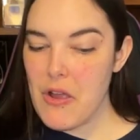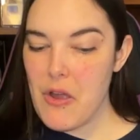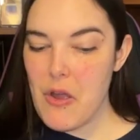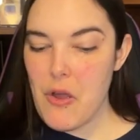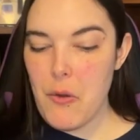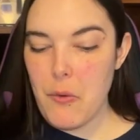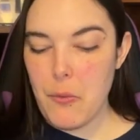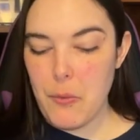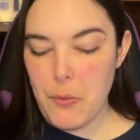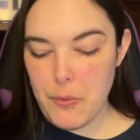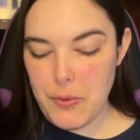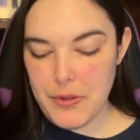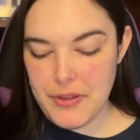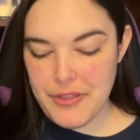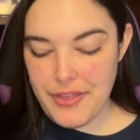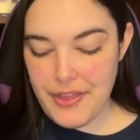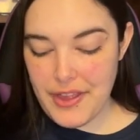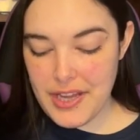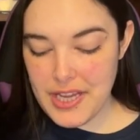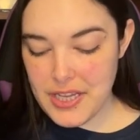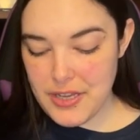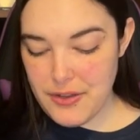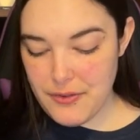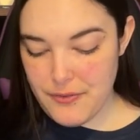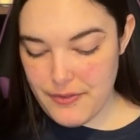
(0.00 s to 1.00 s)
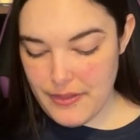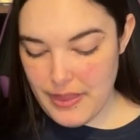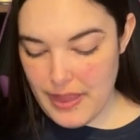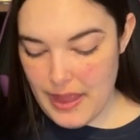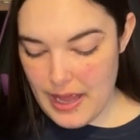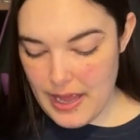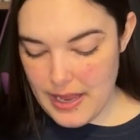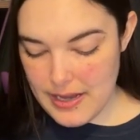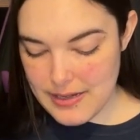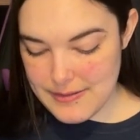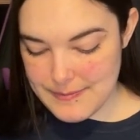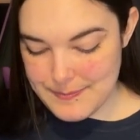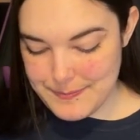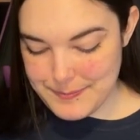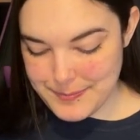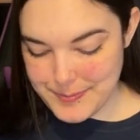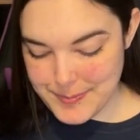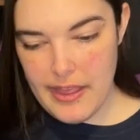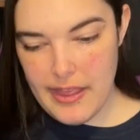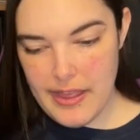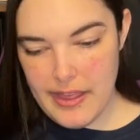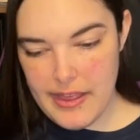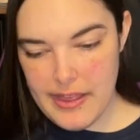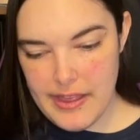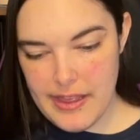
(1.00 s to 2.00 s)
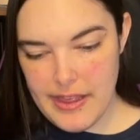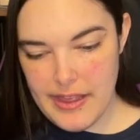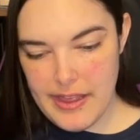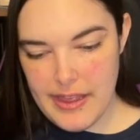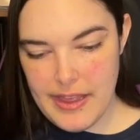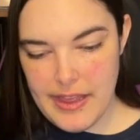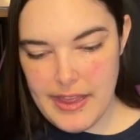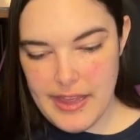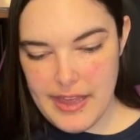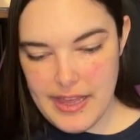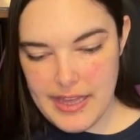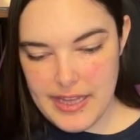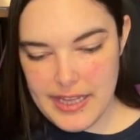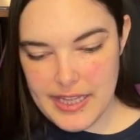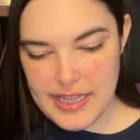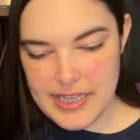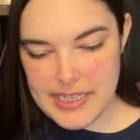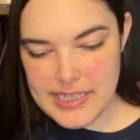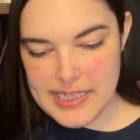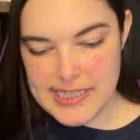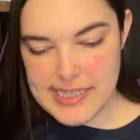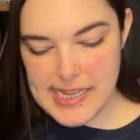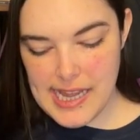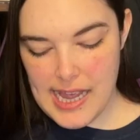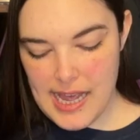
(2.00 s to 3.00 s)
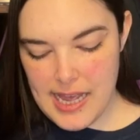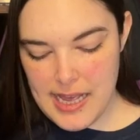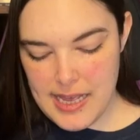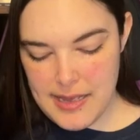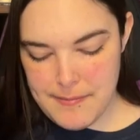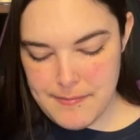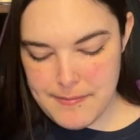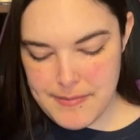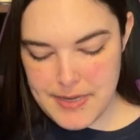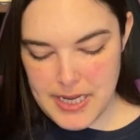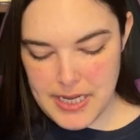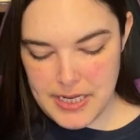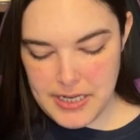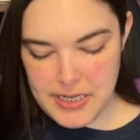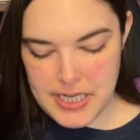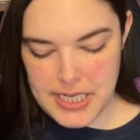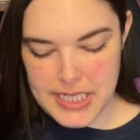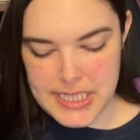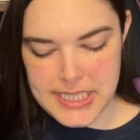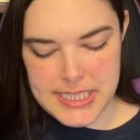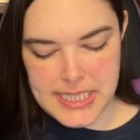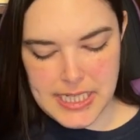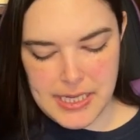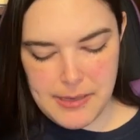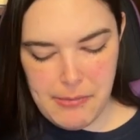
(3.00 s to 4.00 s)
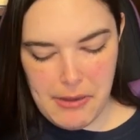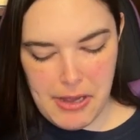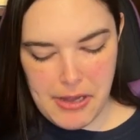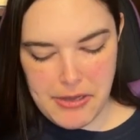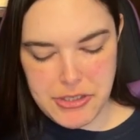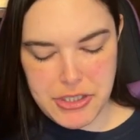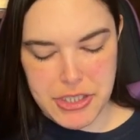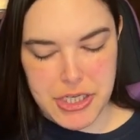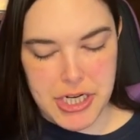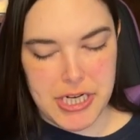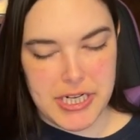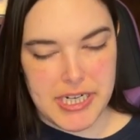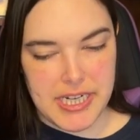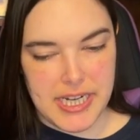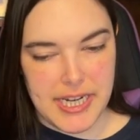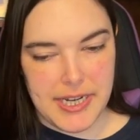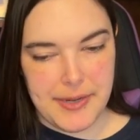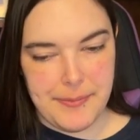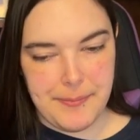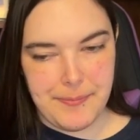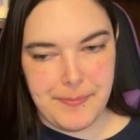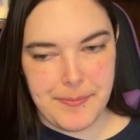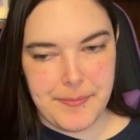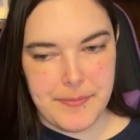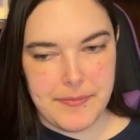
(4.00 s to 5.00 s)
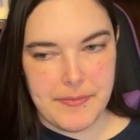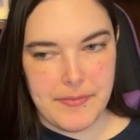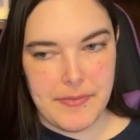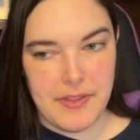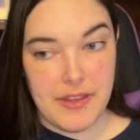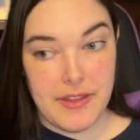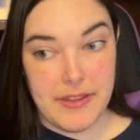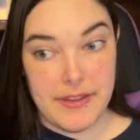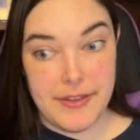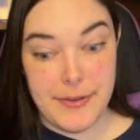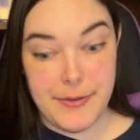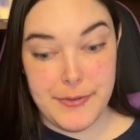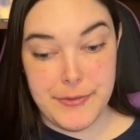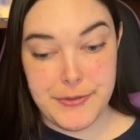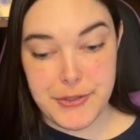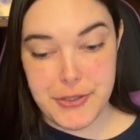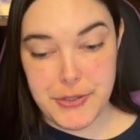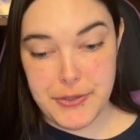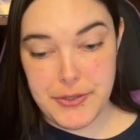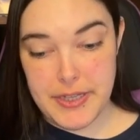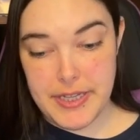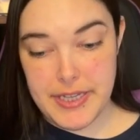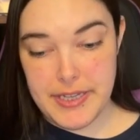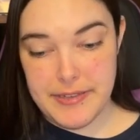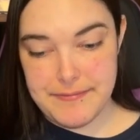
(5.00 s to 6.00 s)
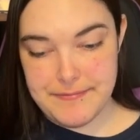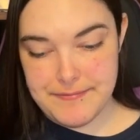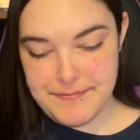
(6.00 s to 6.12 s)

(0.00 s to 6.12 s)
Well, thank you for that. Because I'm not crazy about cherry, usually.